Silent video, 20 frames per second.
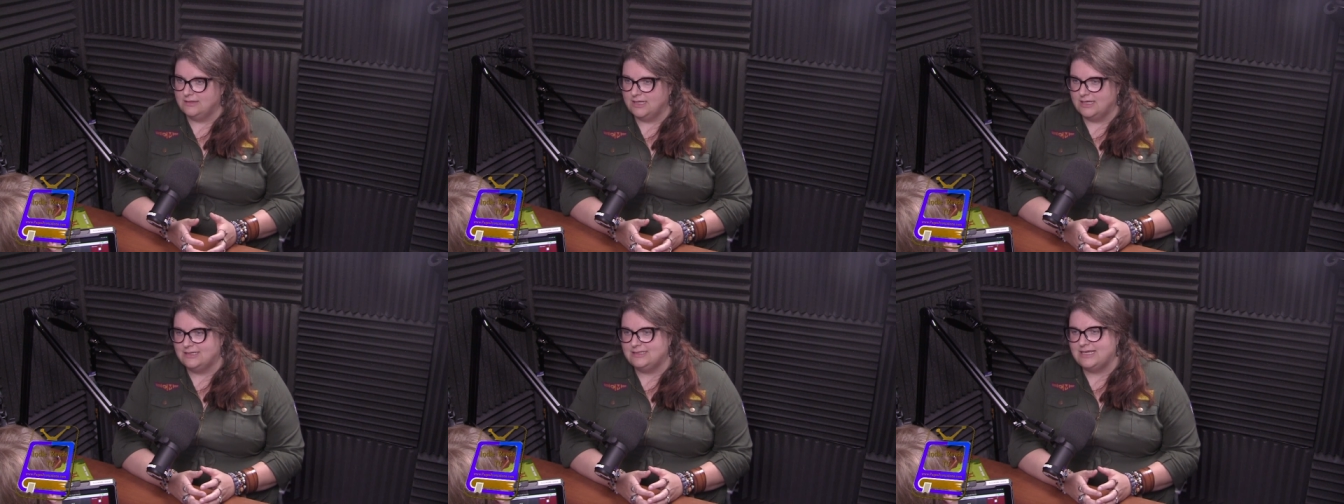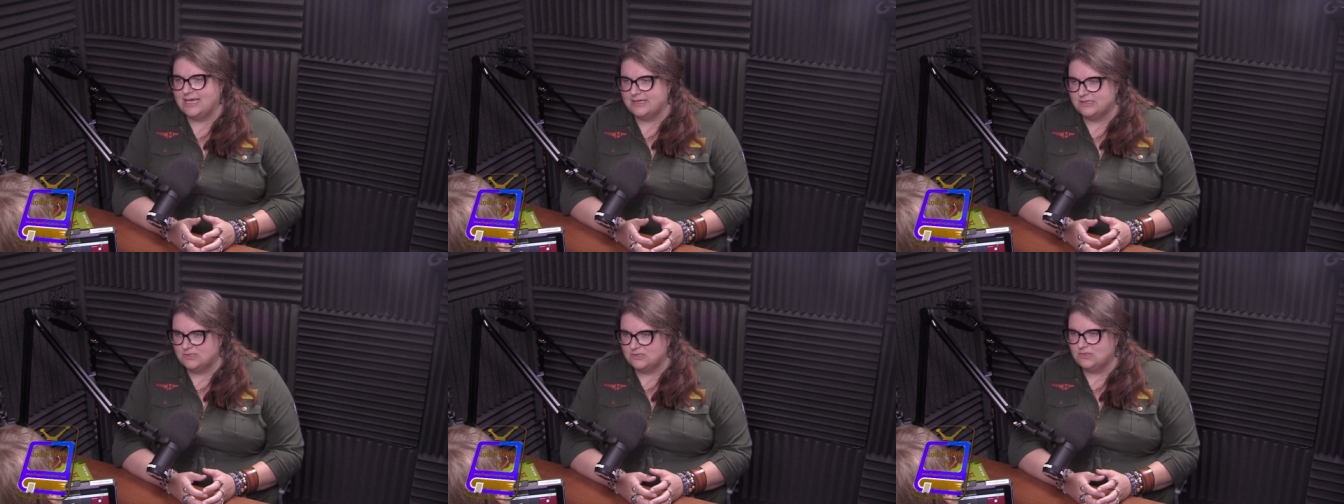That
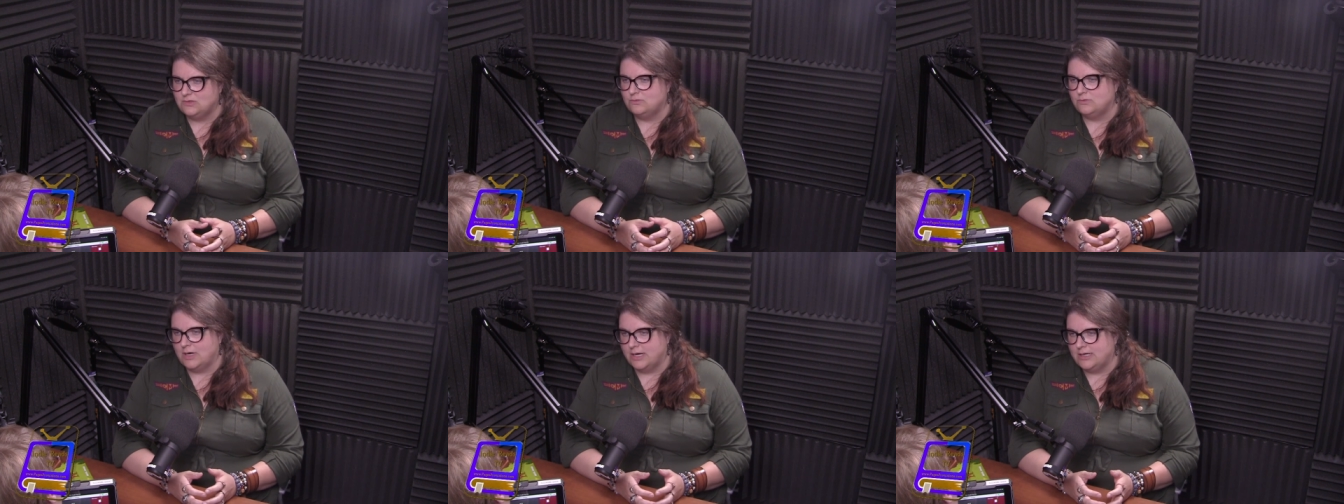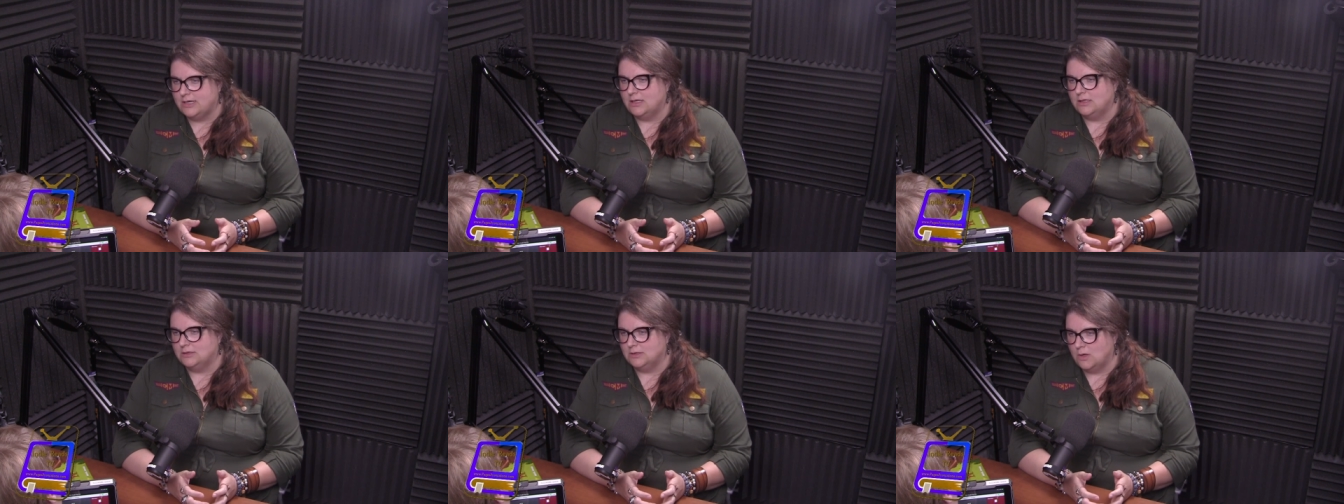yes, you write
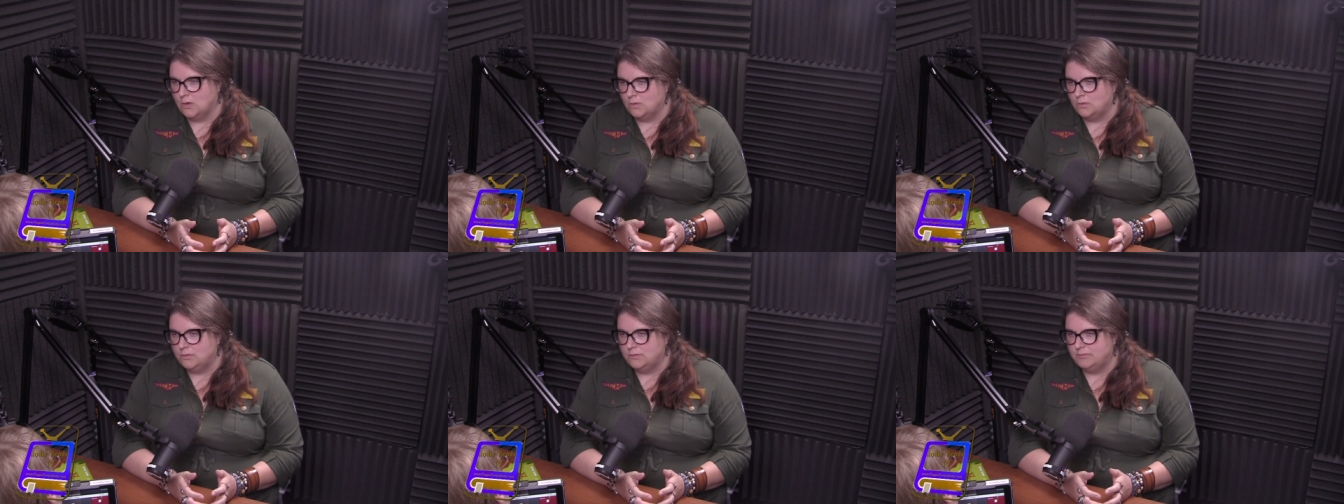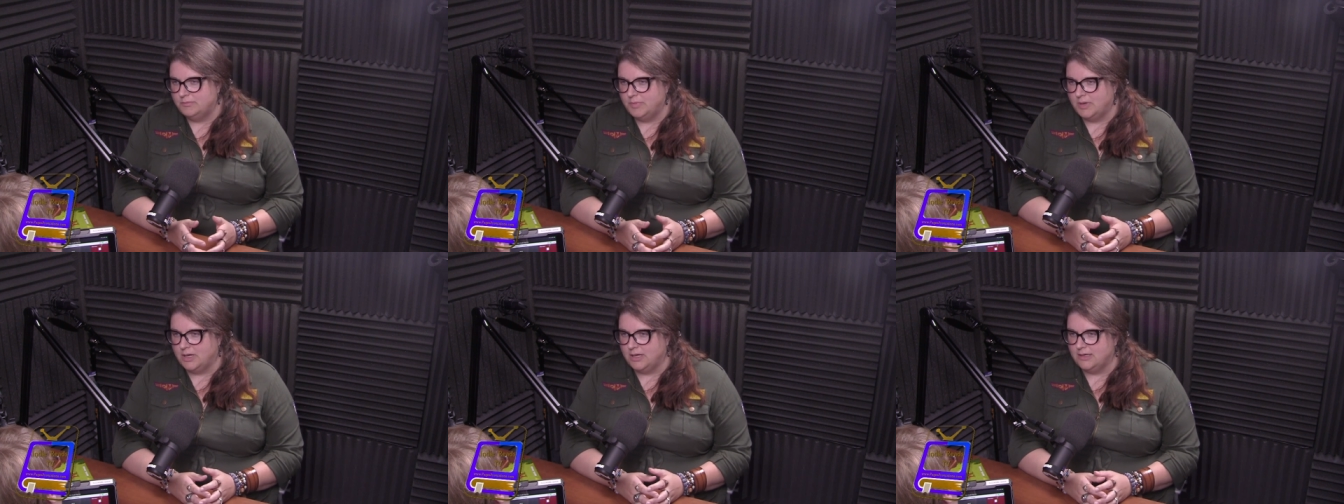alone,
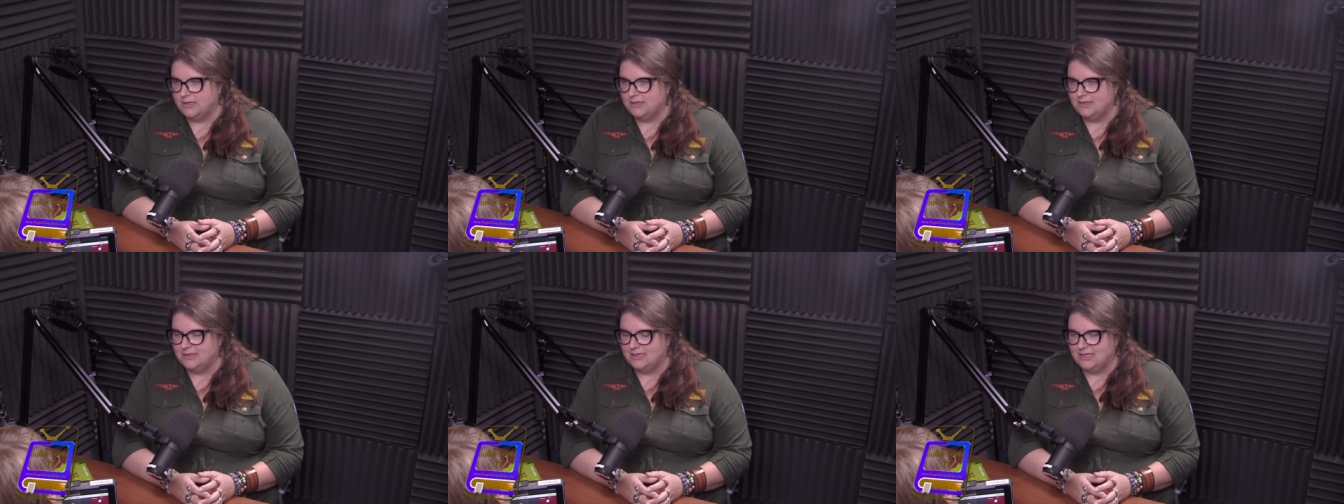but